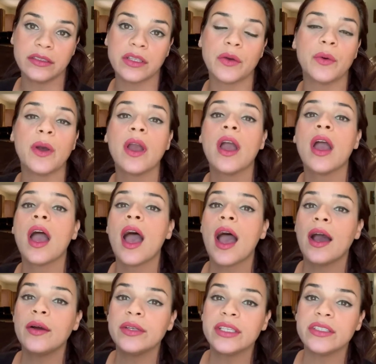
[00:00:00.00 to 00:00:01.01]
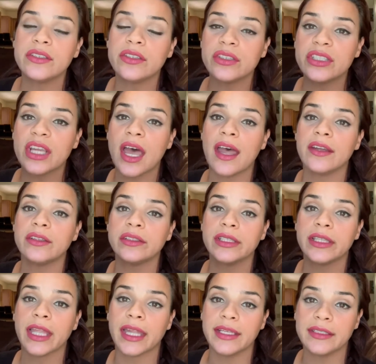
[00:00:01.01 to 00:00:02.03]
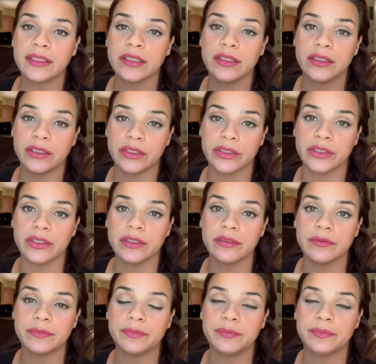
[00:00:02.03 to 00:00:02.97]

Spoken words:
So how does your child like to learn?